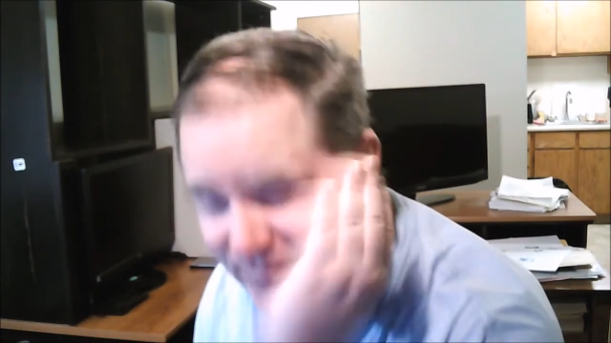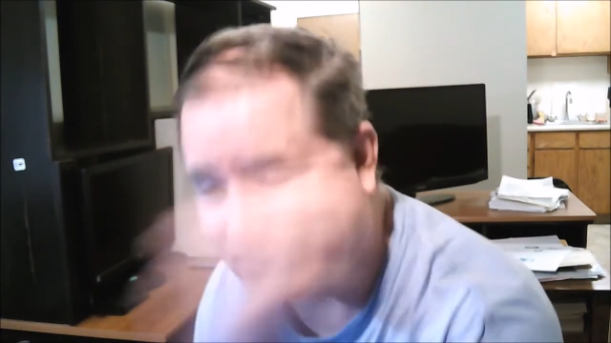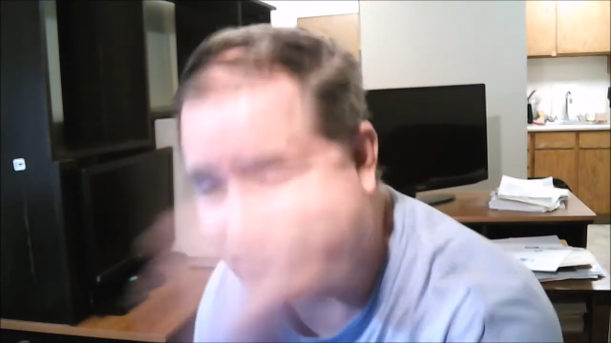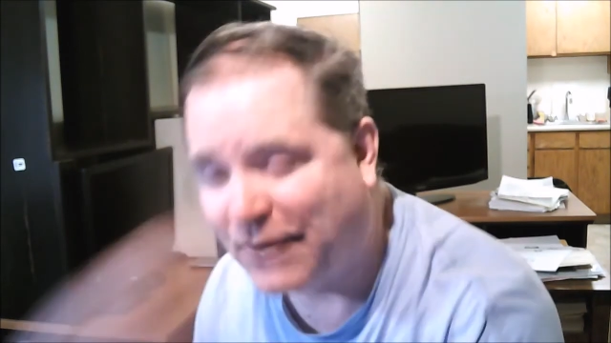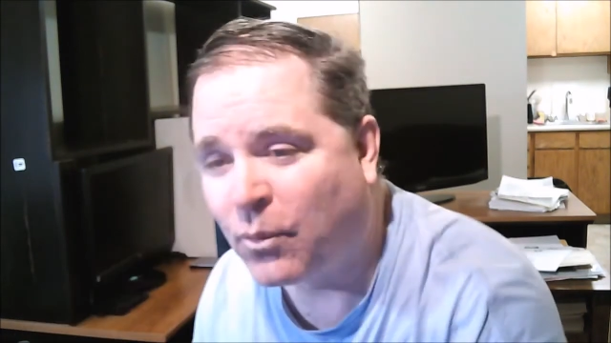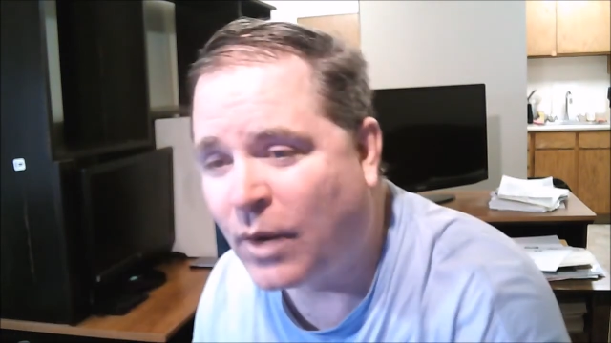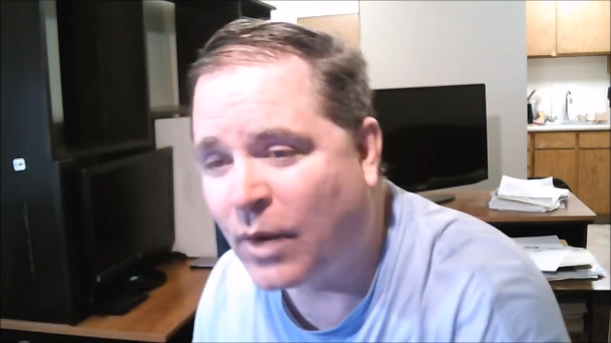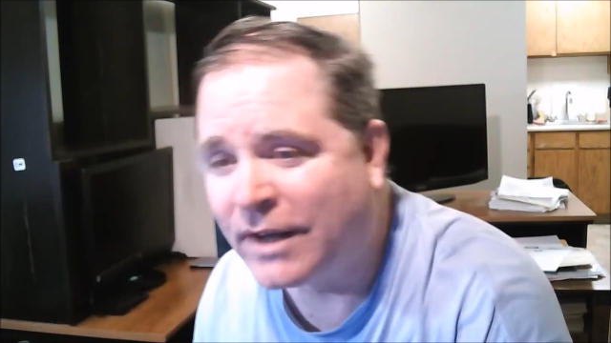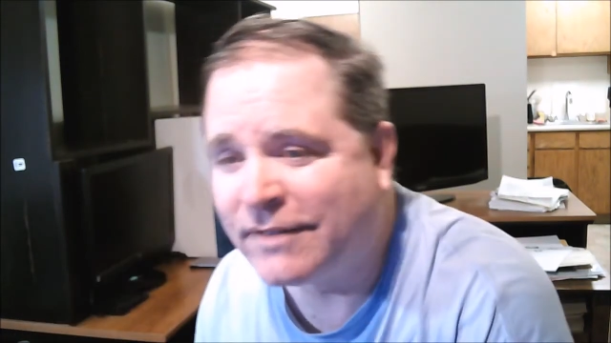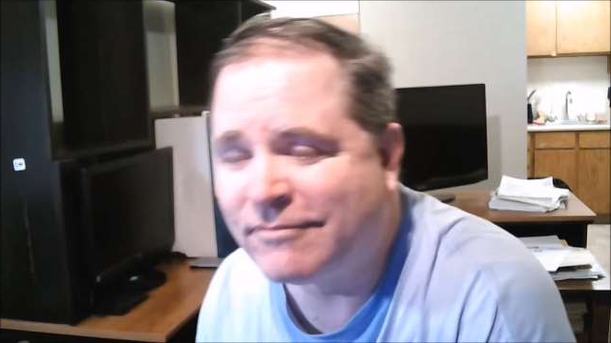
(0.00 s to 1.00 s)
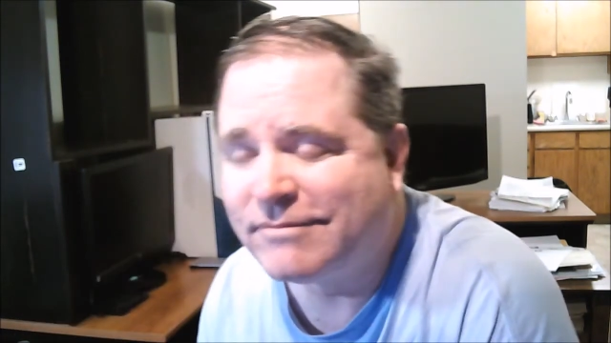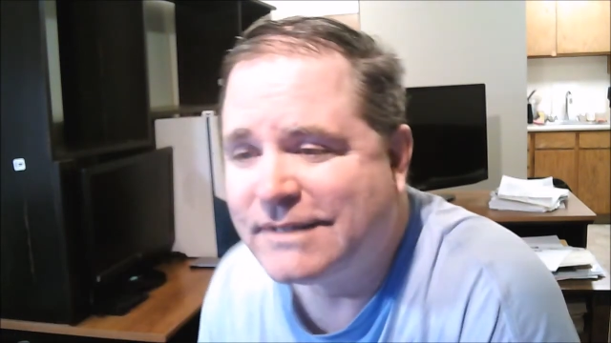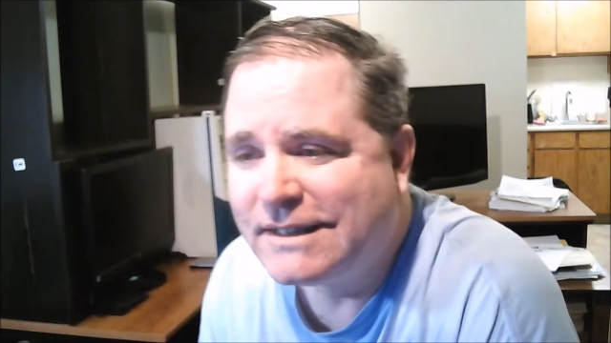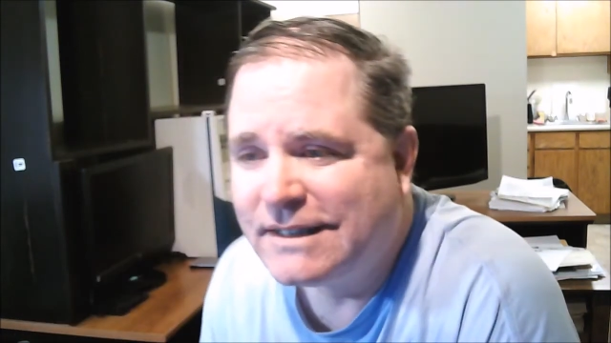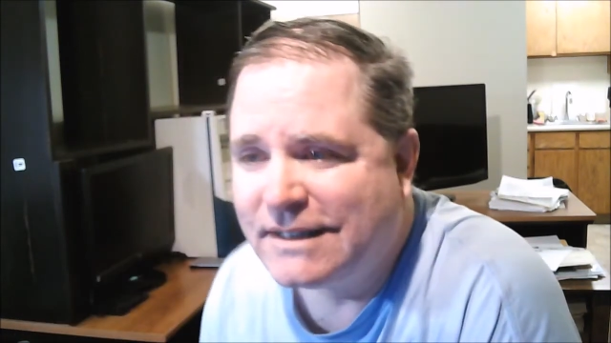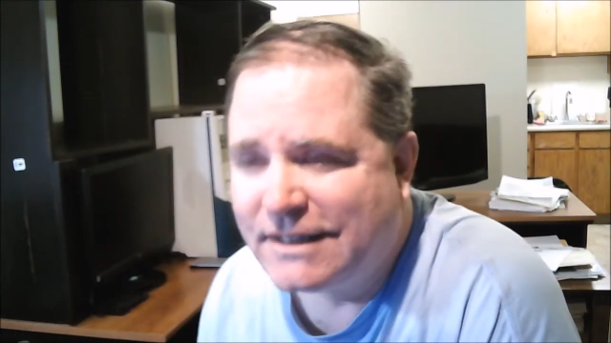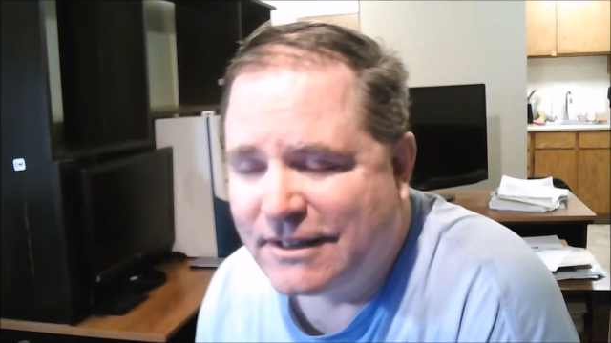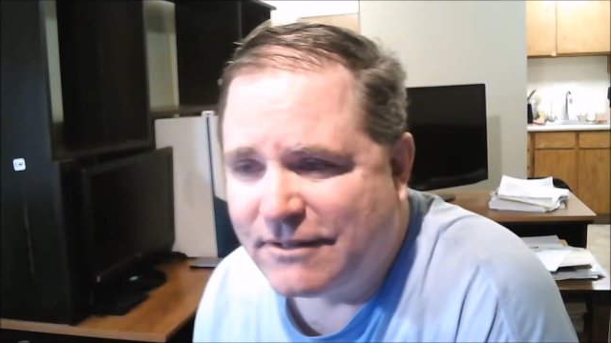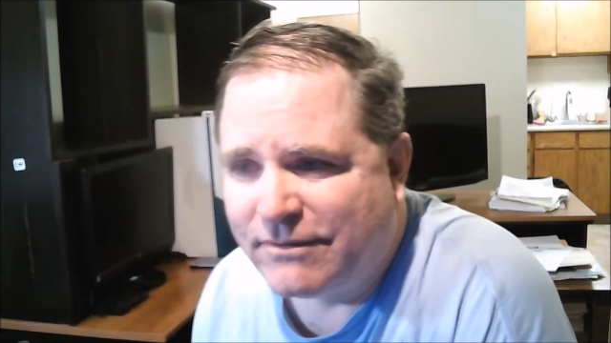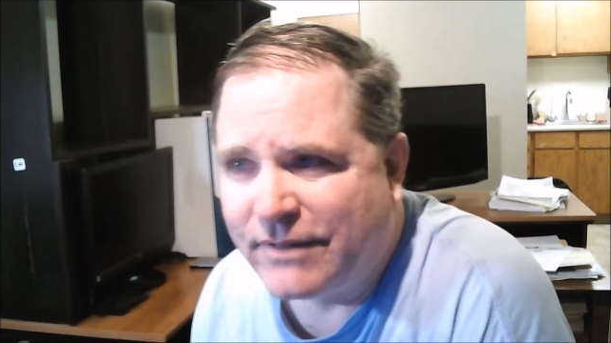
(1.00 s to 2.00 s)
at
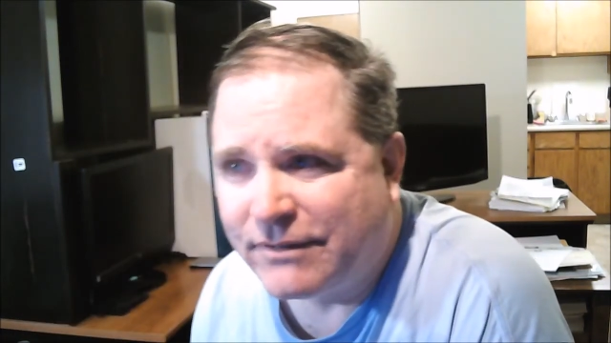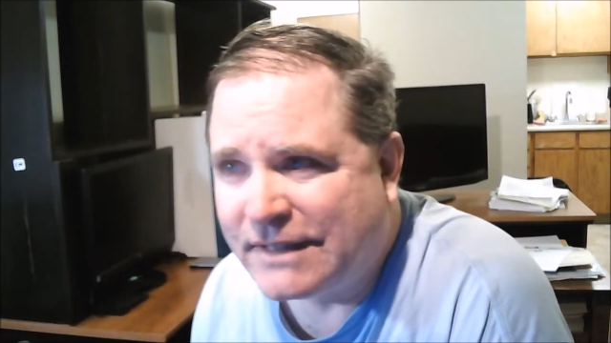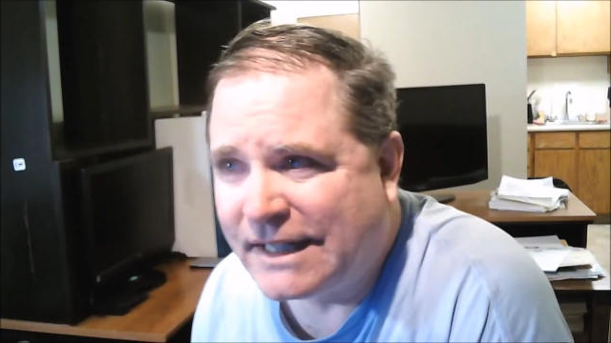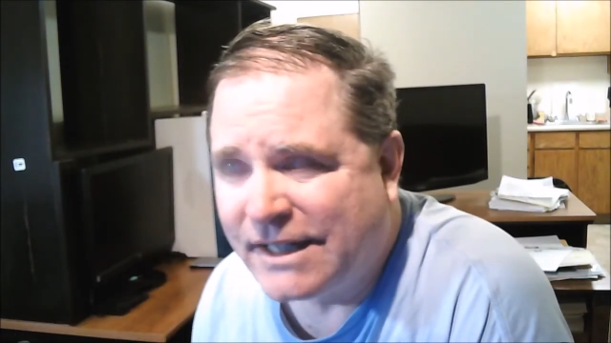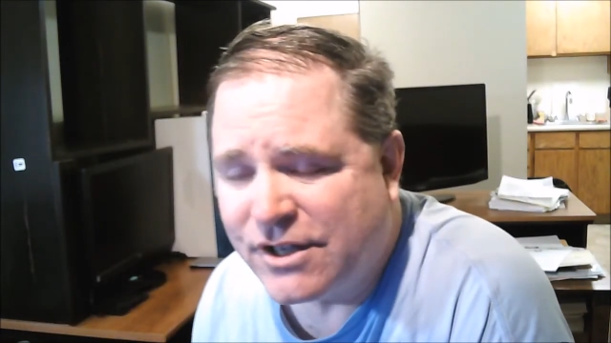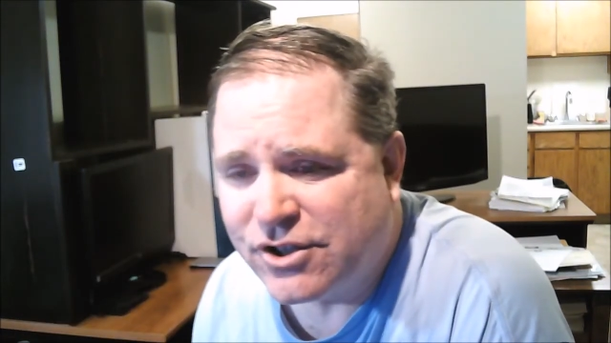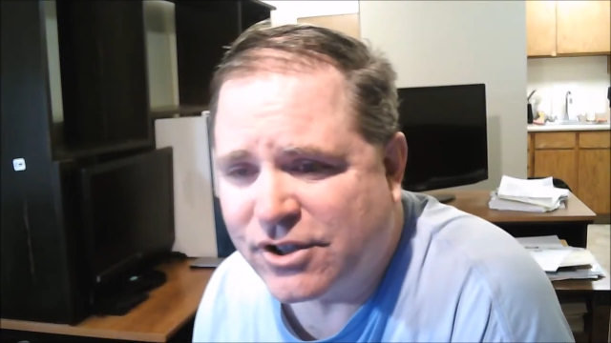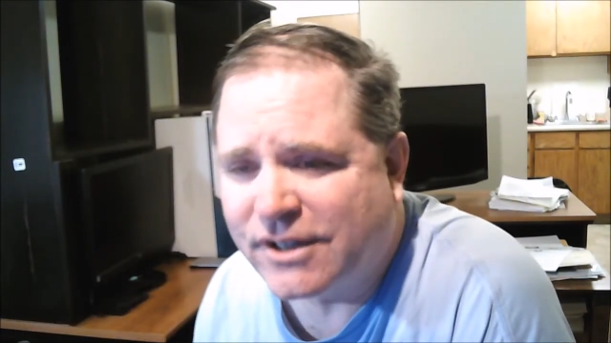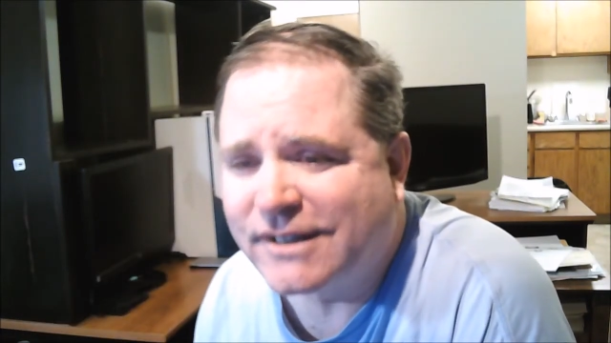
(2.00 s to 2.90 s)
1.15ish.